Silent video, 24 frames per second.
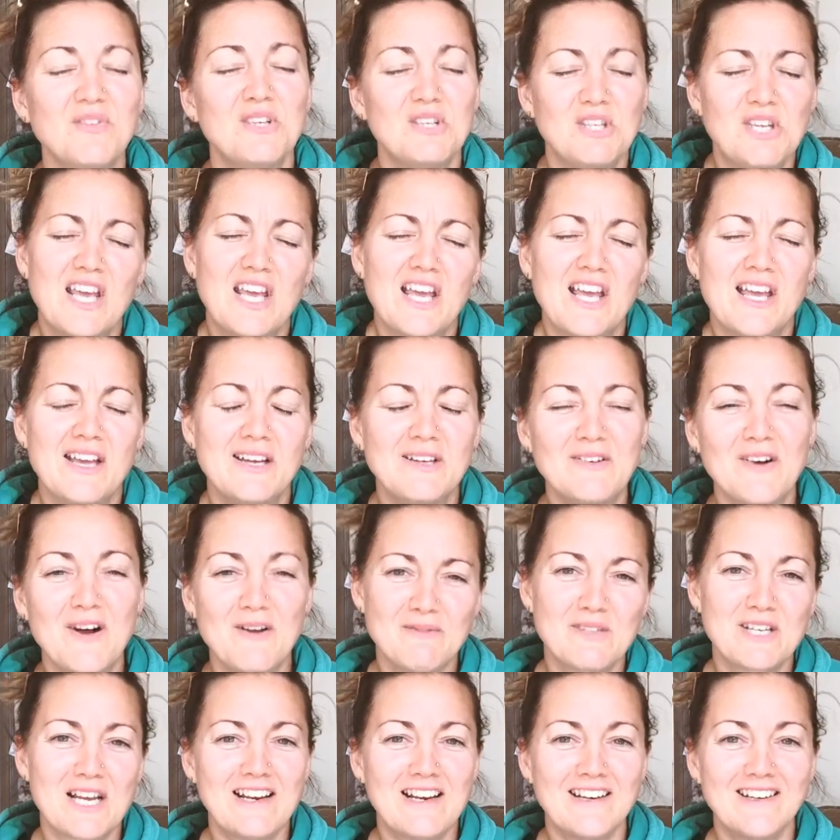Yeah,
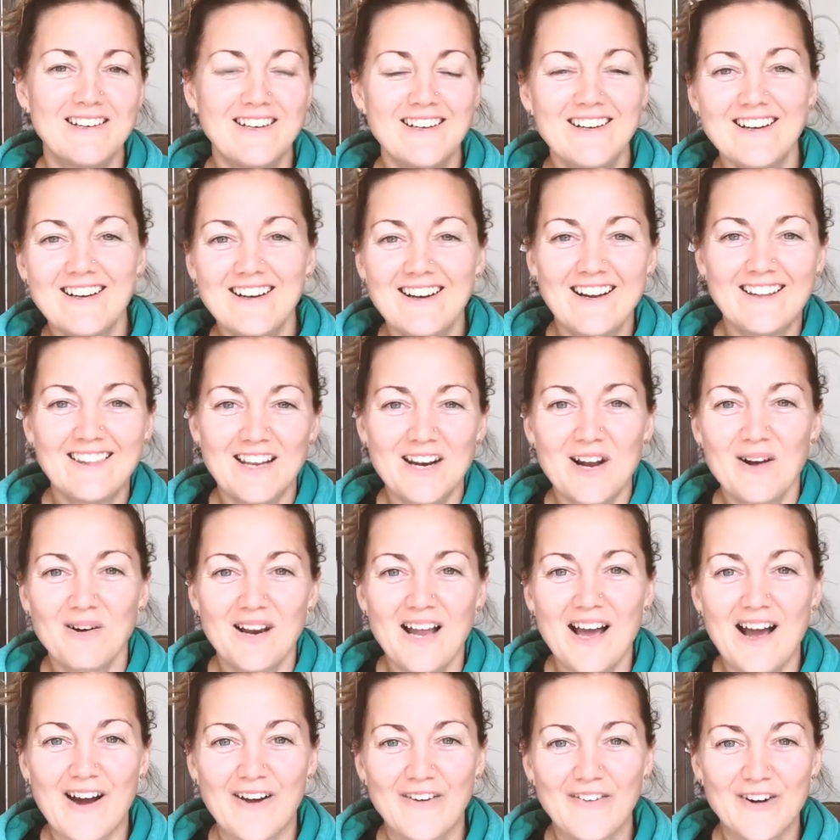I'm done. And then I'll
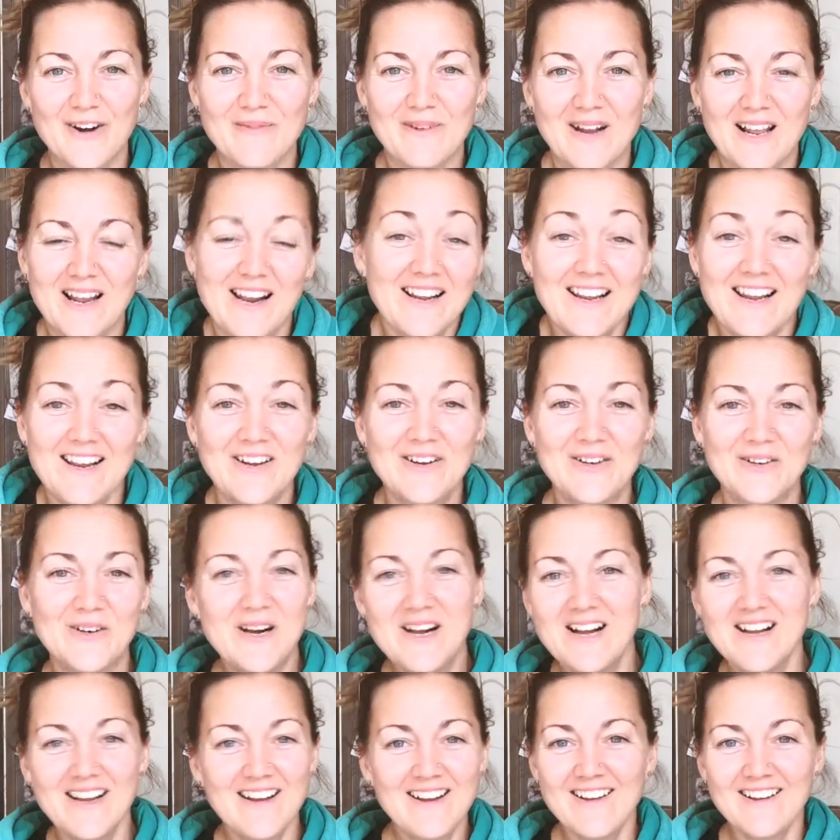laugh and I'll be like, okay, cool.
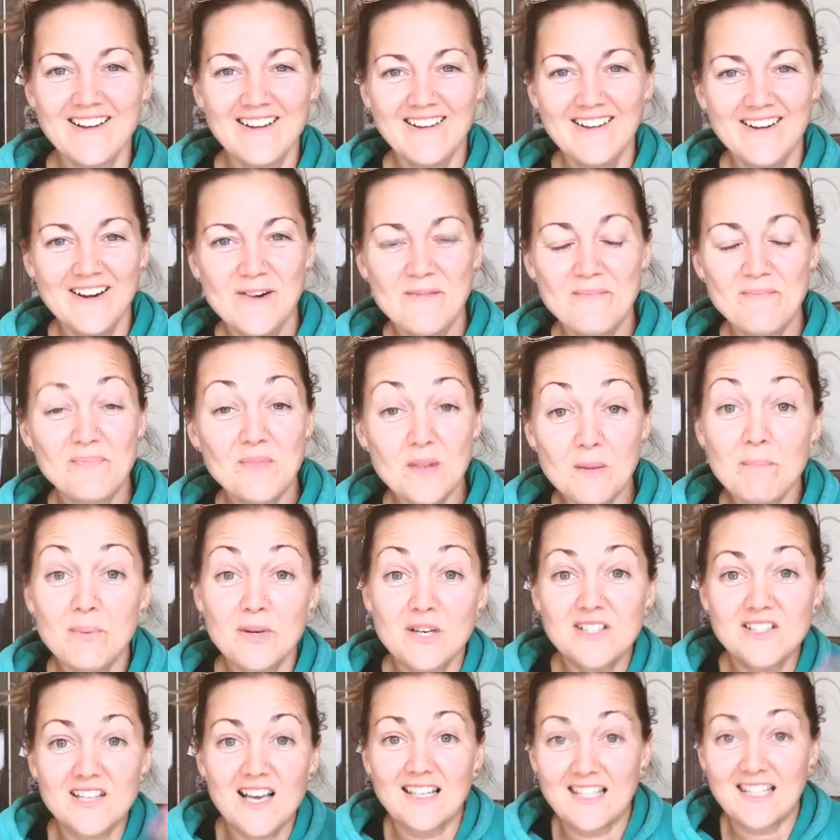
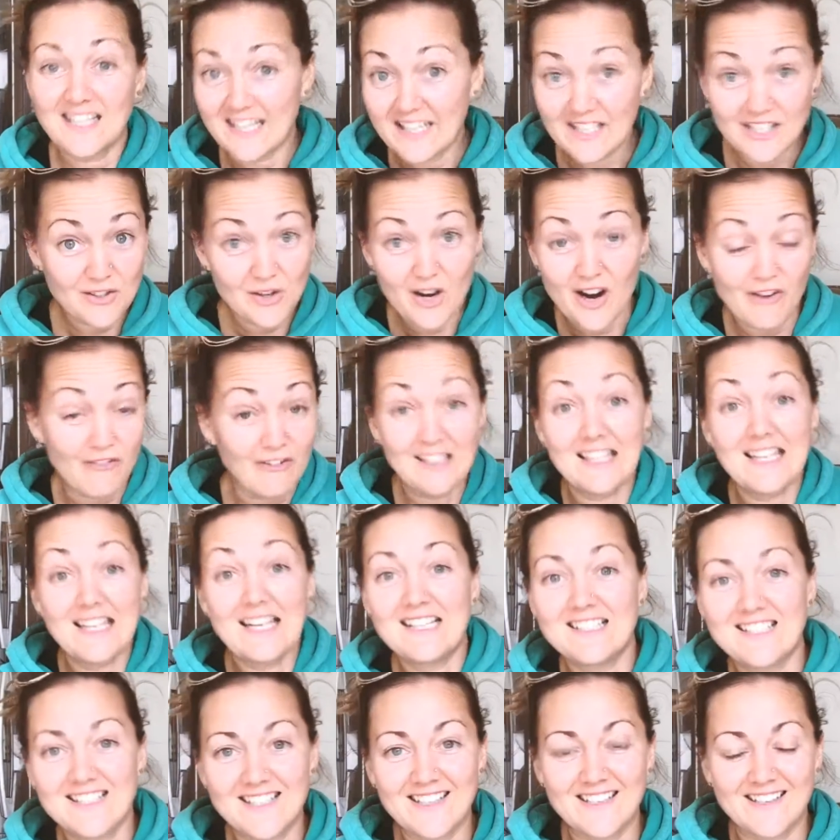Because I
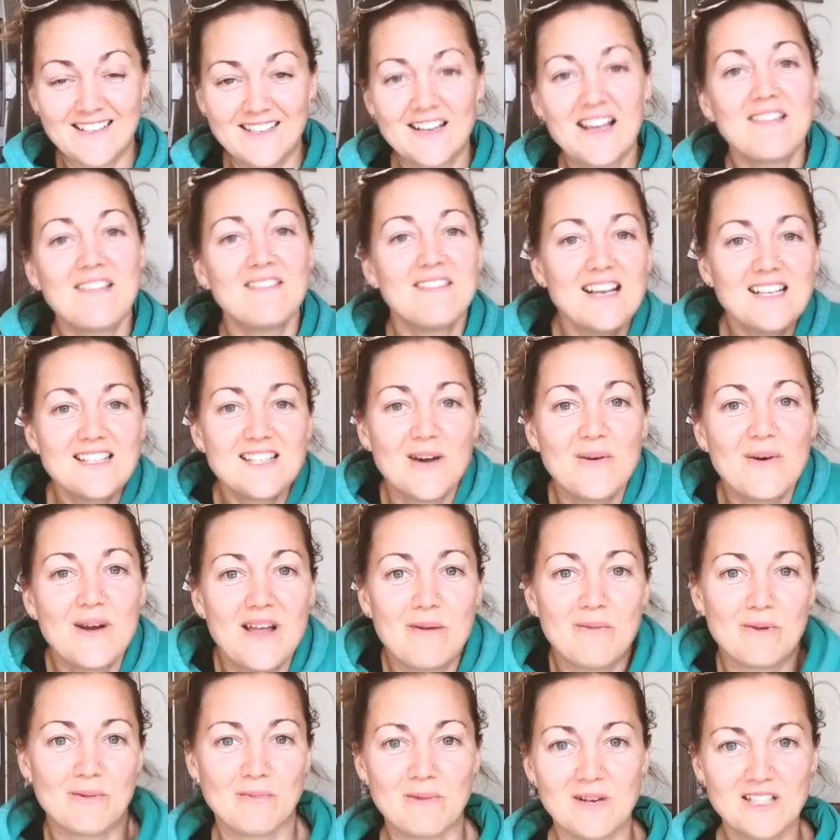released it. And that's how I
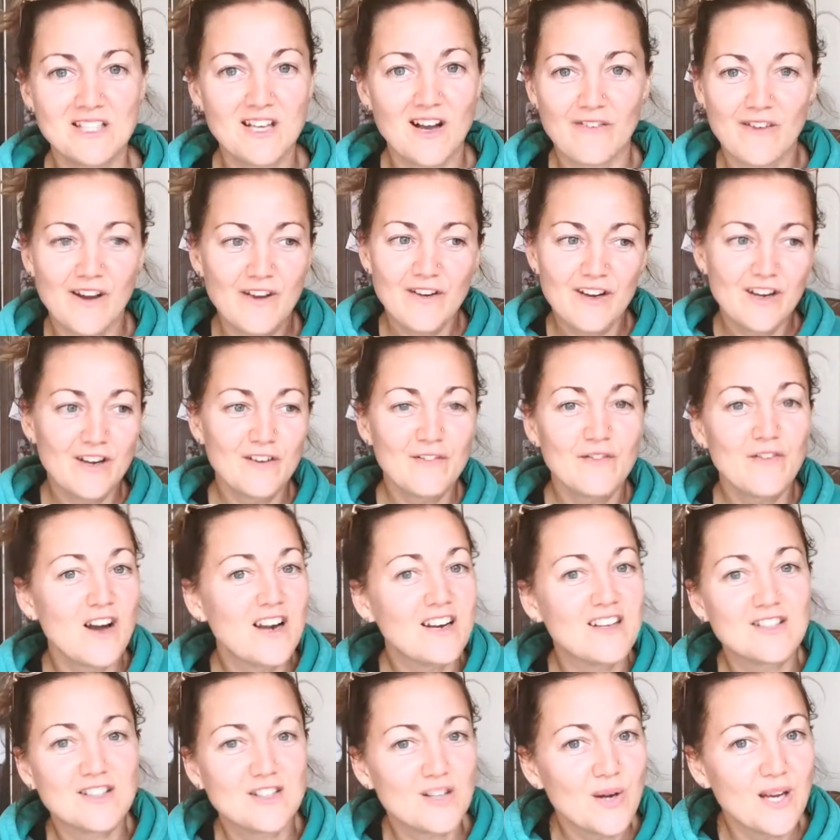am with myself. I fucking
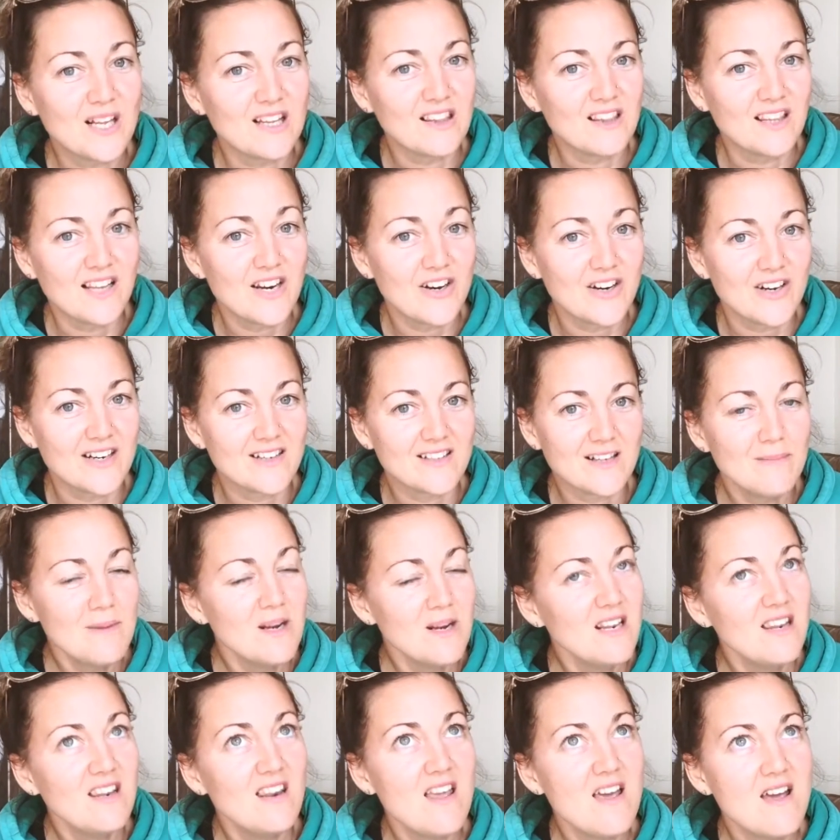find it so hilarious. I'm
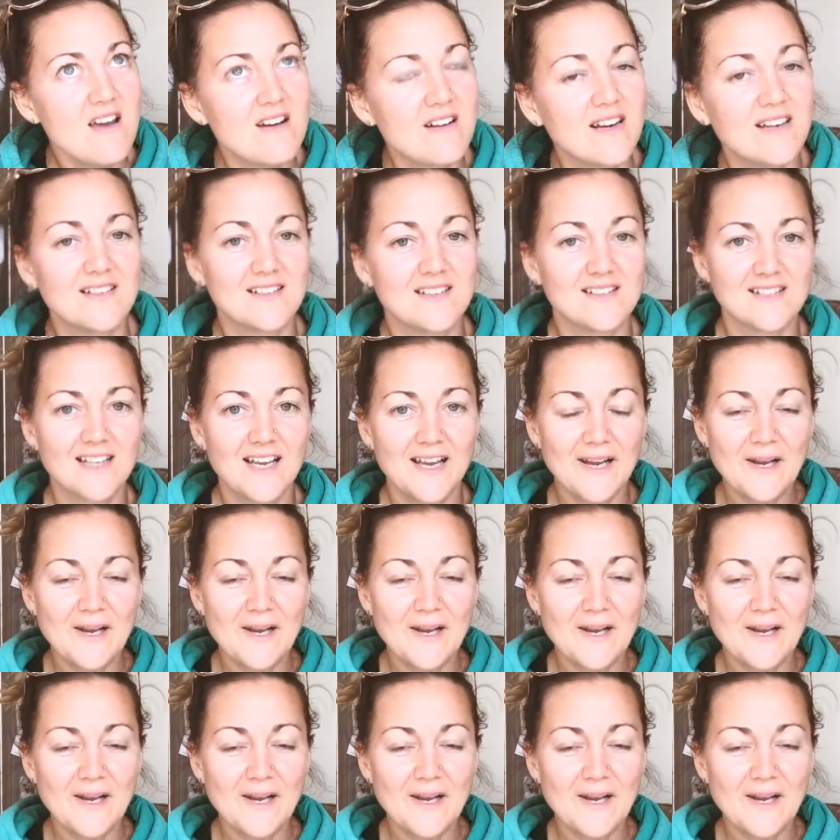hilarious.